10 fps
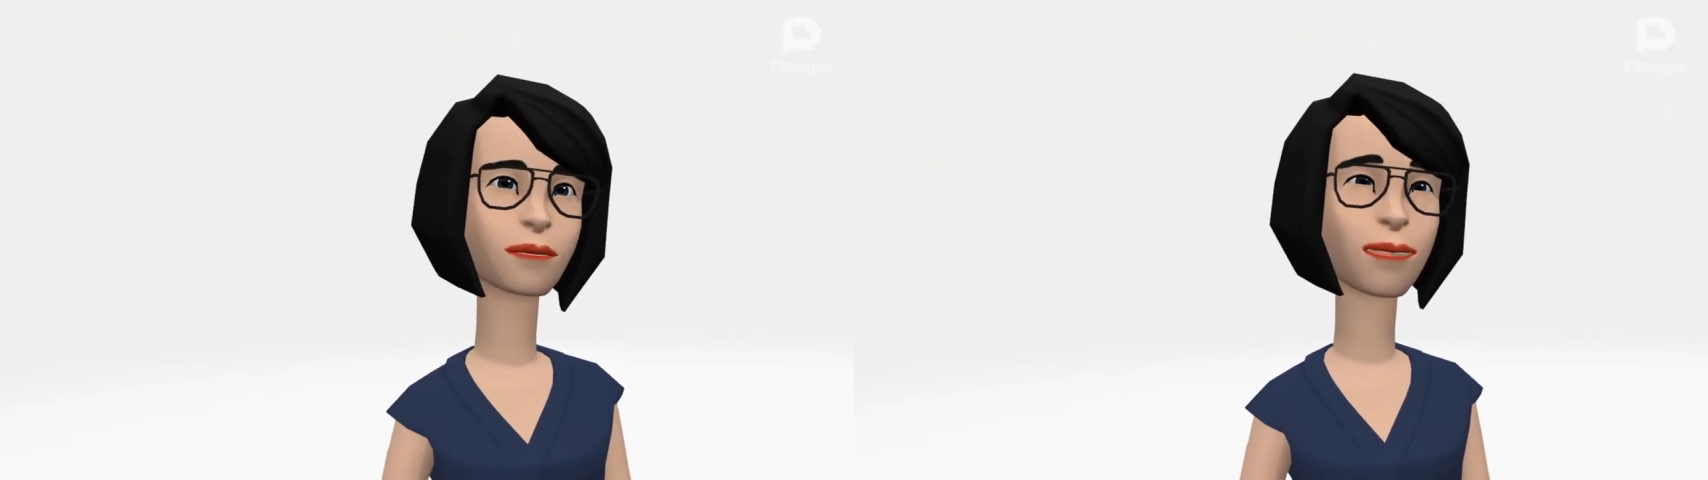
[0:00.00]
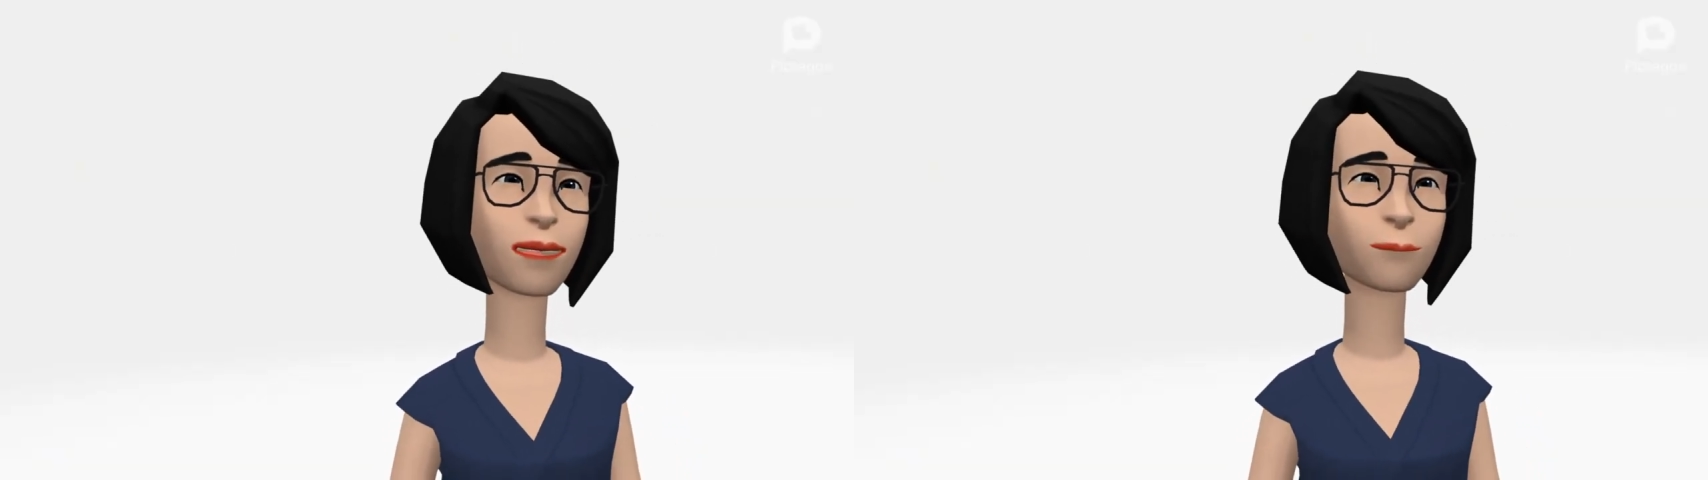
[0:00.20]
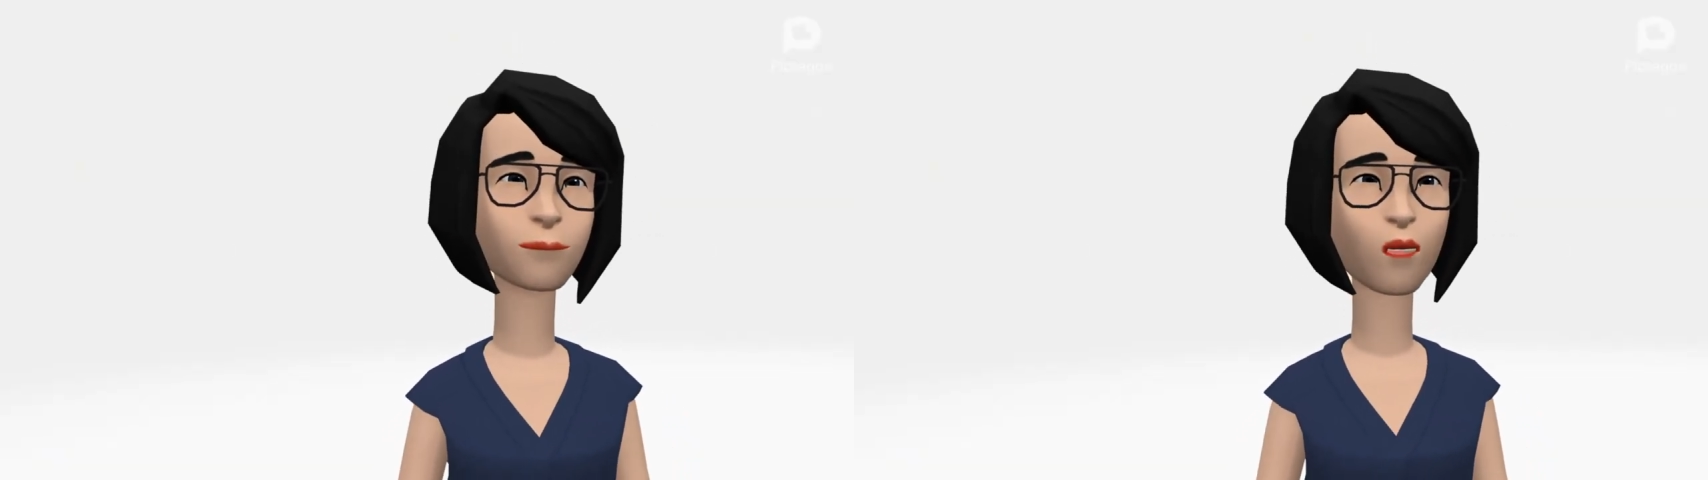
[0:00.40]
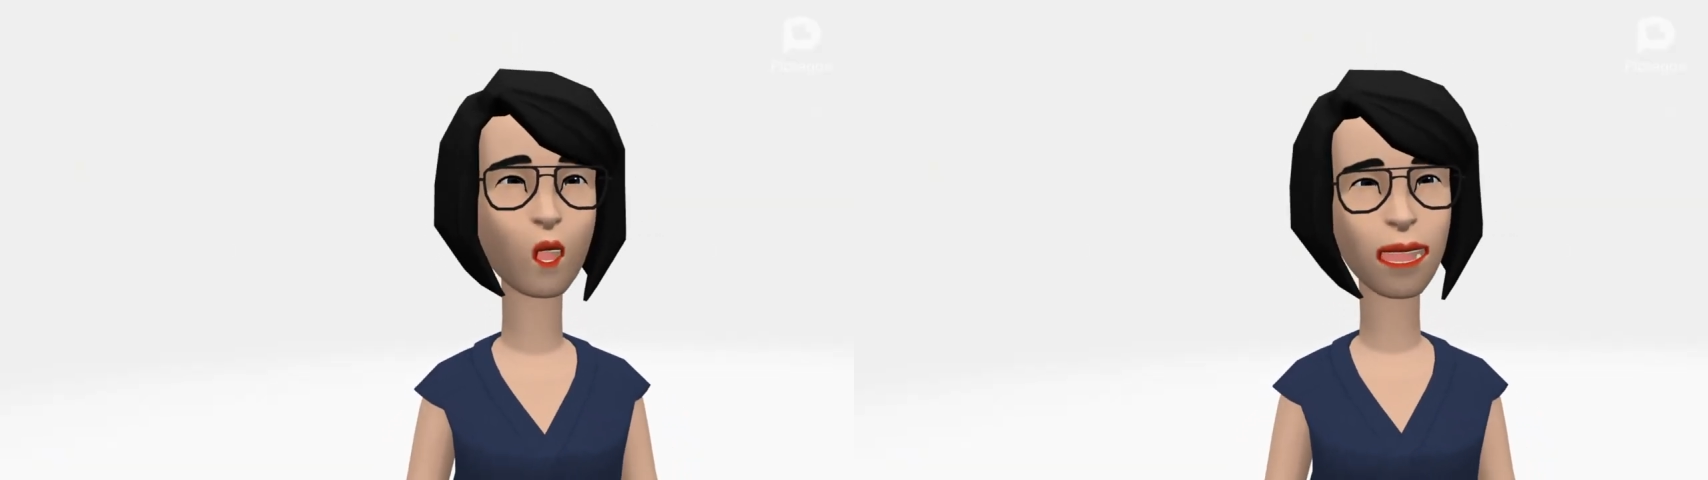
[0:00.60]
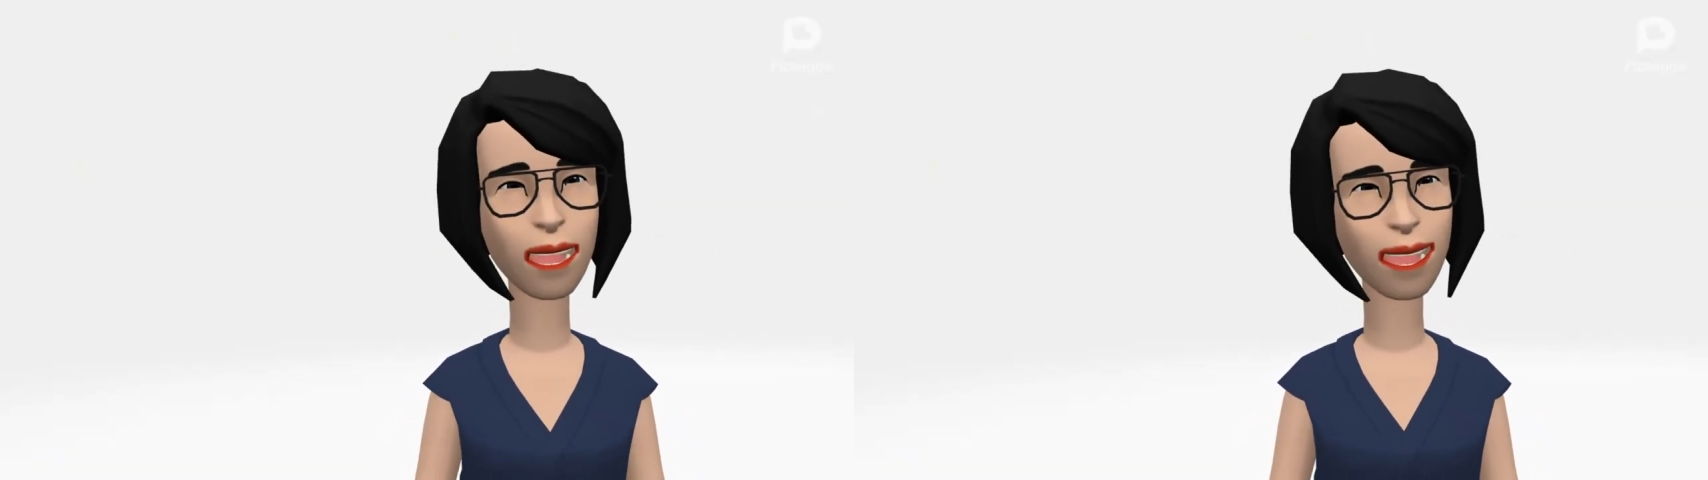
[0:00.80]
On Monday
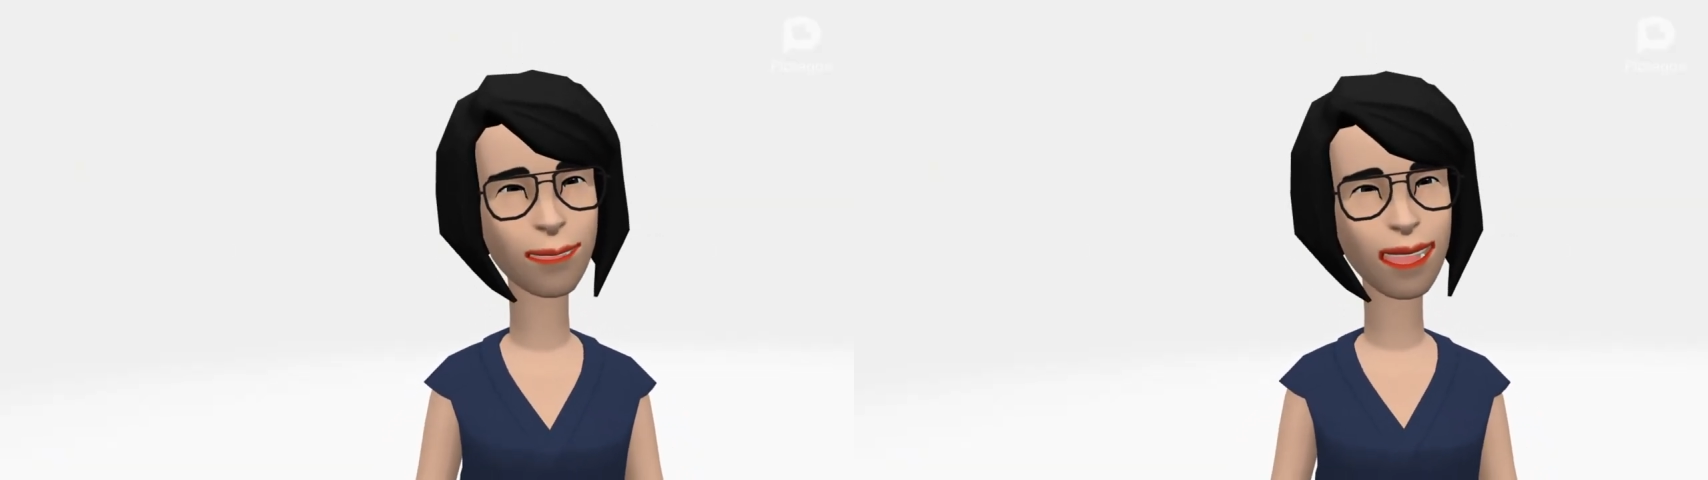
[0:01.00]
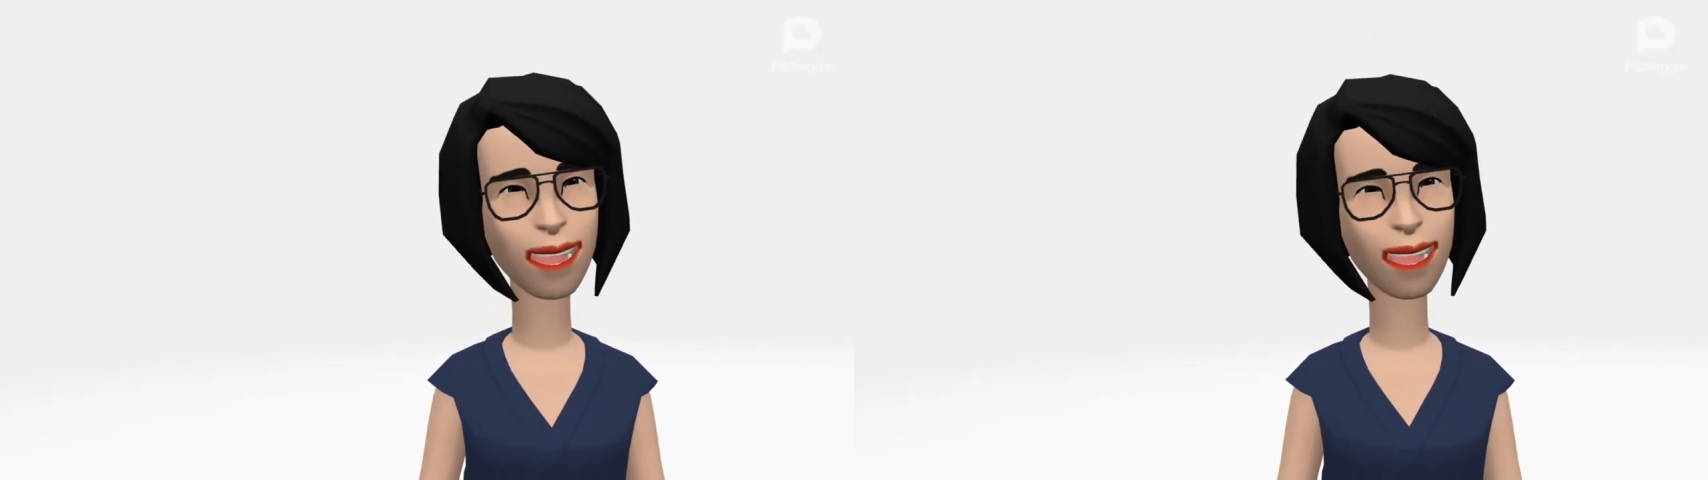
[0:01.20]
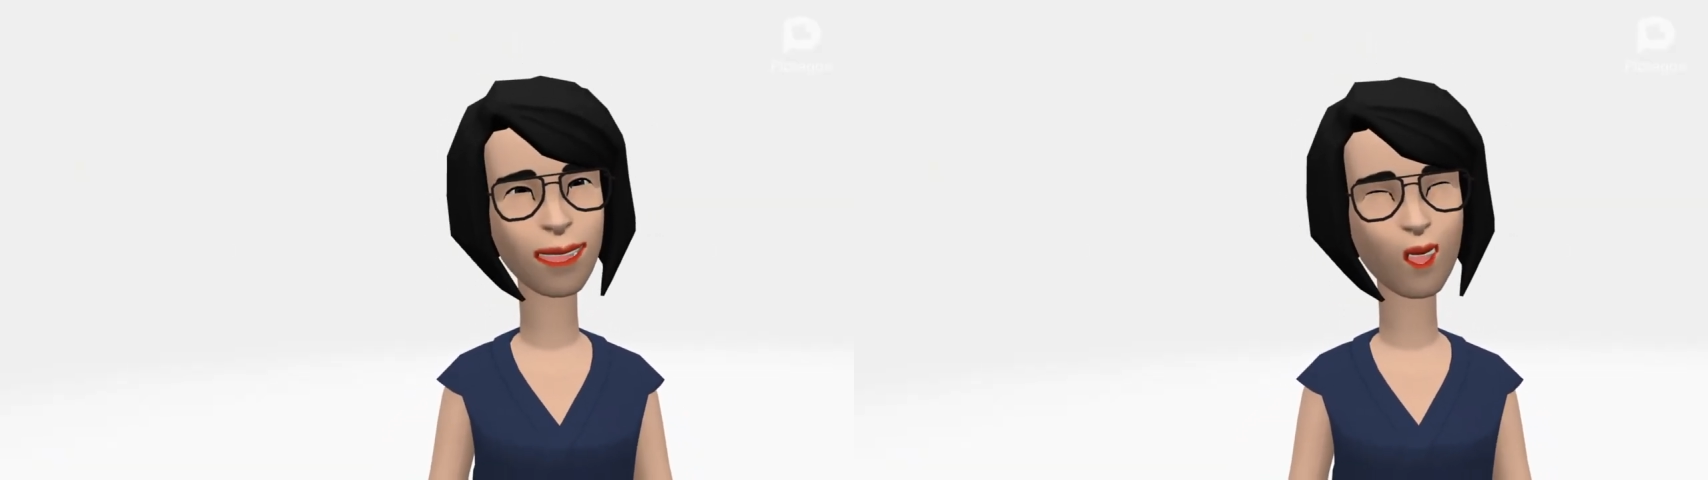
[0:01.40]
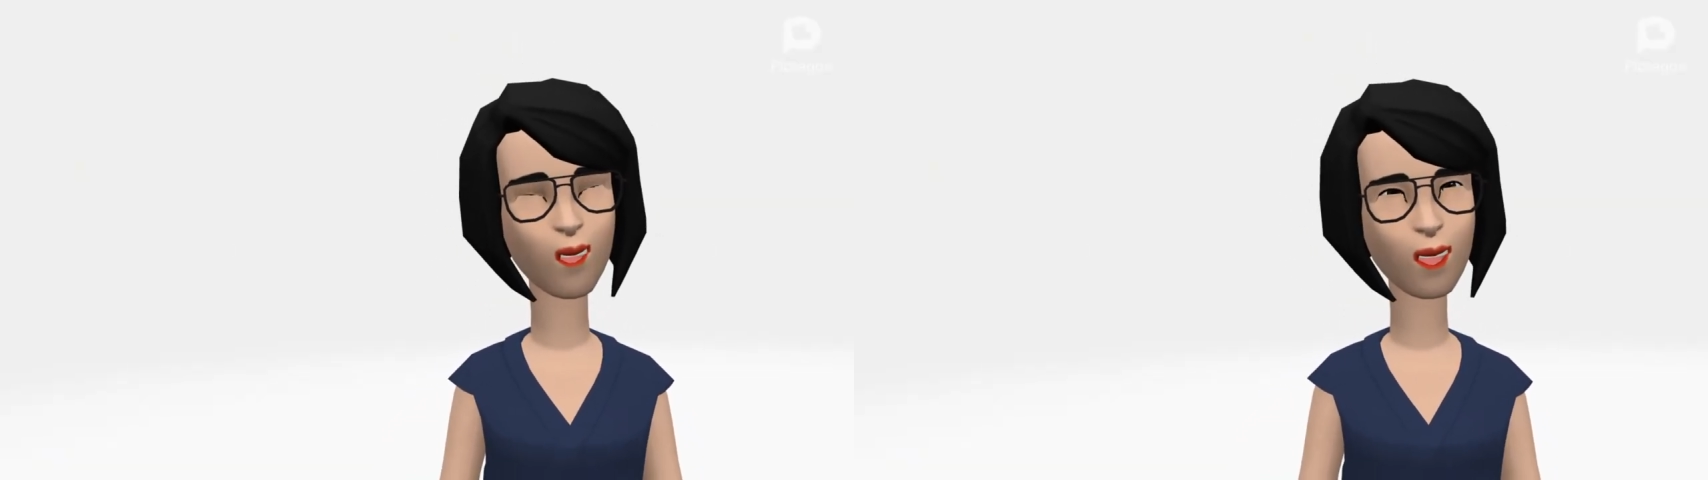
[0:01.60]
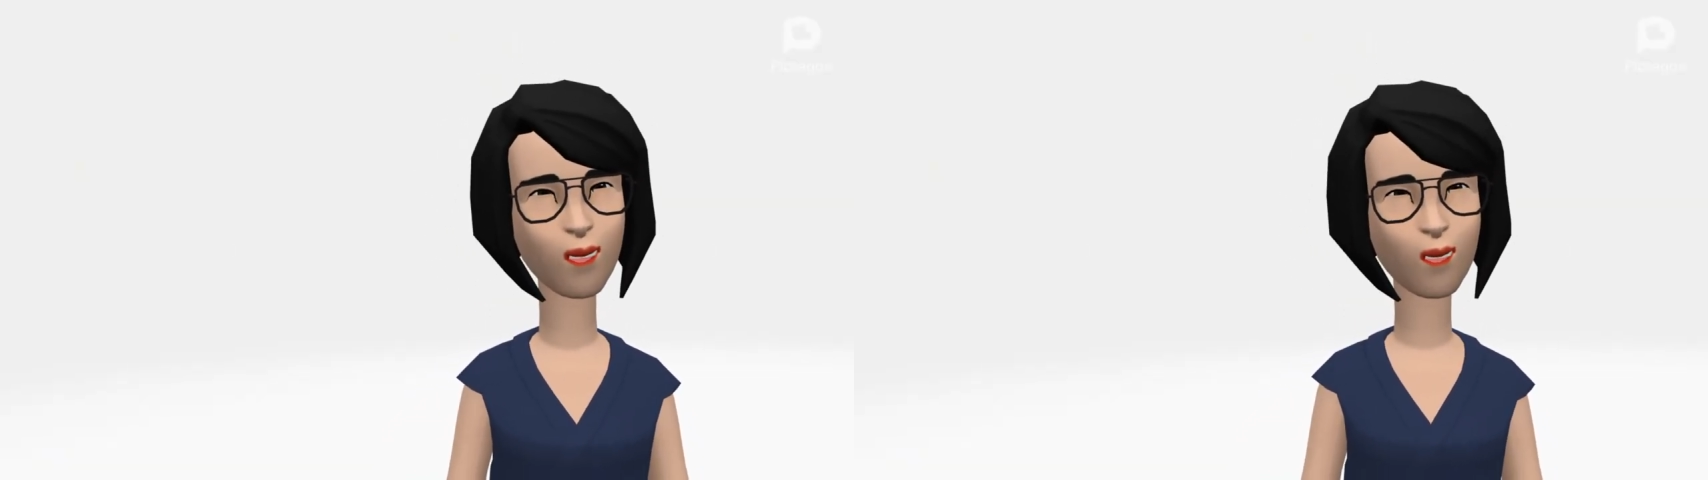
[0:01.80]
following Mummy's
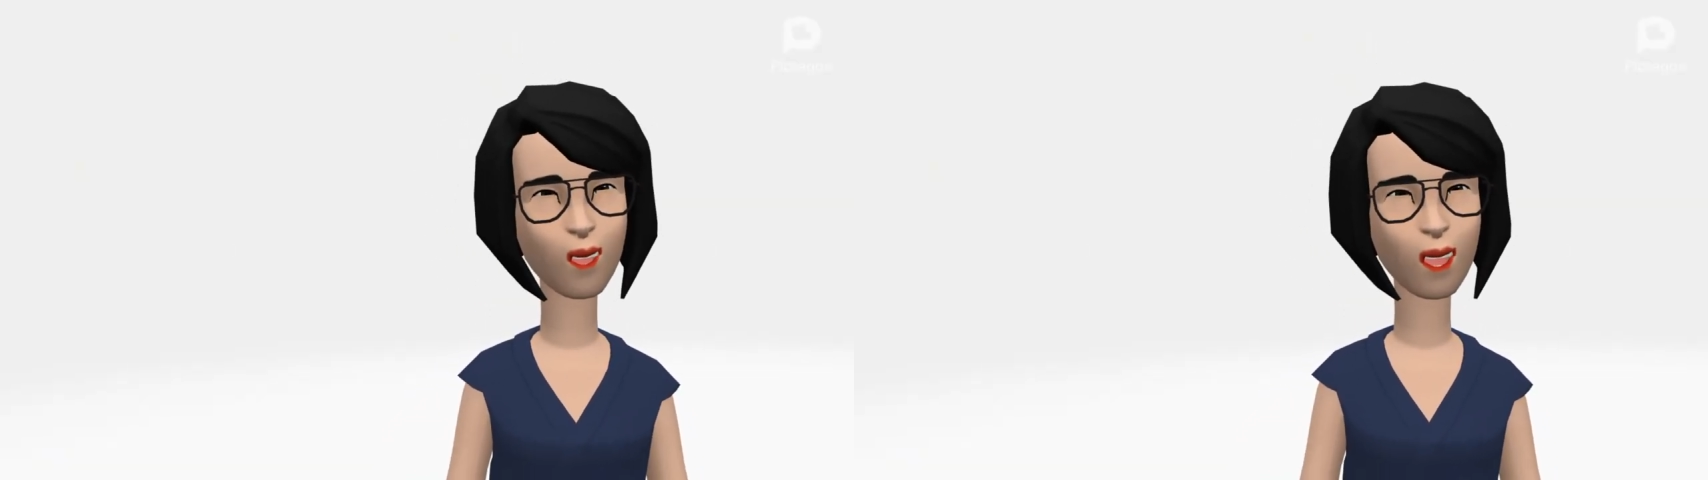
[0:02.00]
birthday,